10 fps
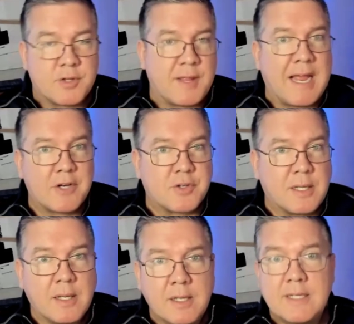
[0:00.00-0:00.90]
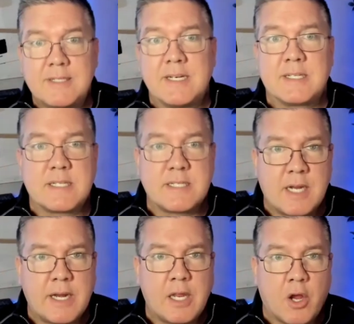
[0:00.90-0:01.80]
So they actually did a
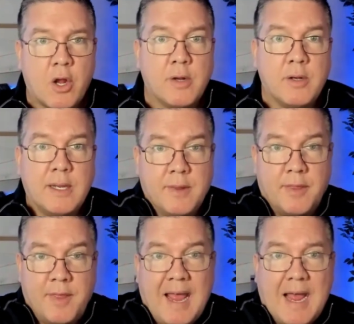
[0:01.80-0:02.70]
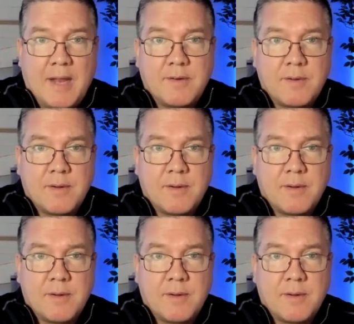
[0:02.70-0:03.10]
study on that.